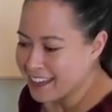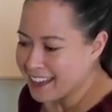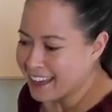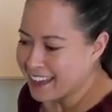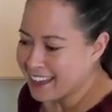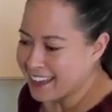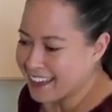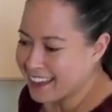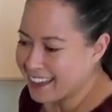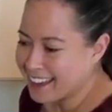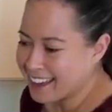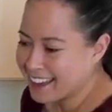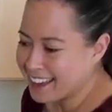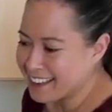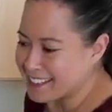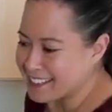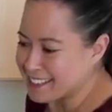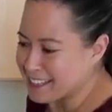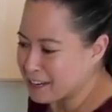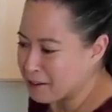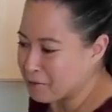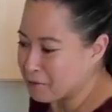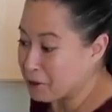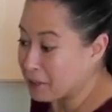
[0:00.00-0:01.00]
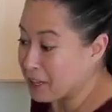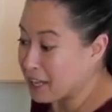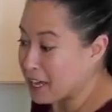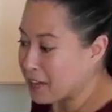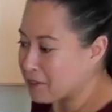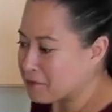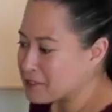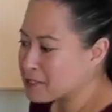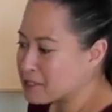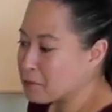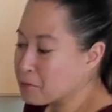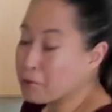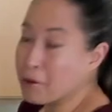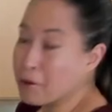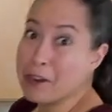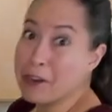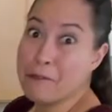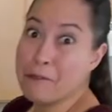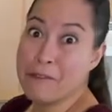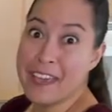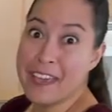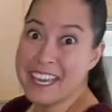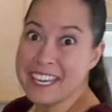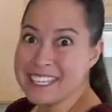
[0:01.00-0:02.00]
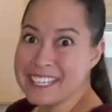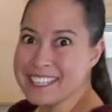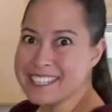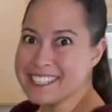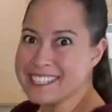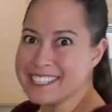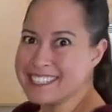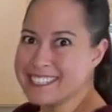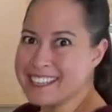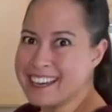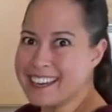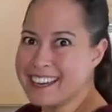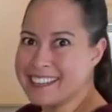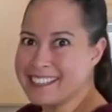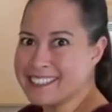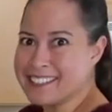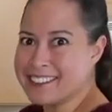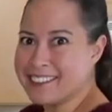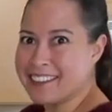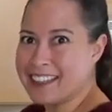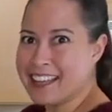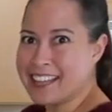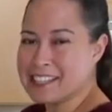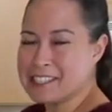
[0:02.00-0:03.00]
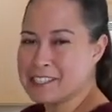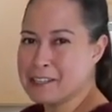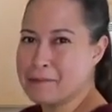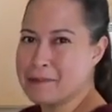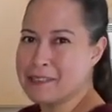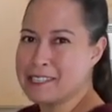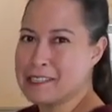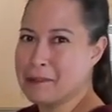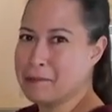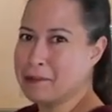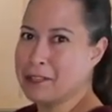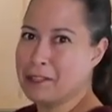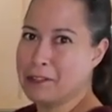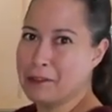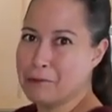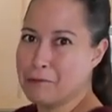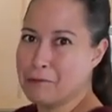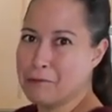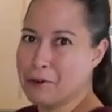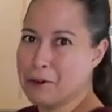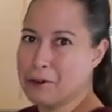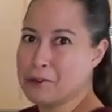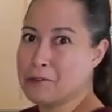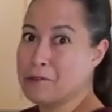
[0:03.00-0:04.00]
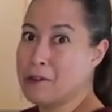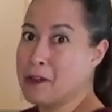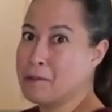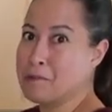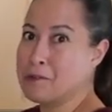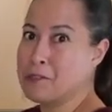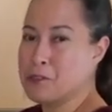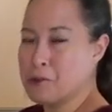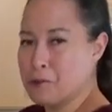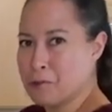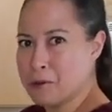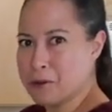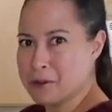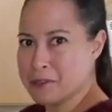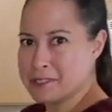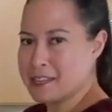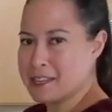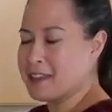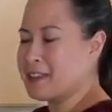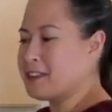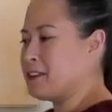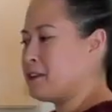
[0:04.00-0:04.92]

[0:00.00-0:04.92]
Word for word: and uh, we'll have some renovations done. So that's going to be something to look forward to. I'm super excited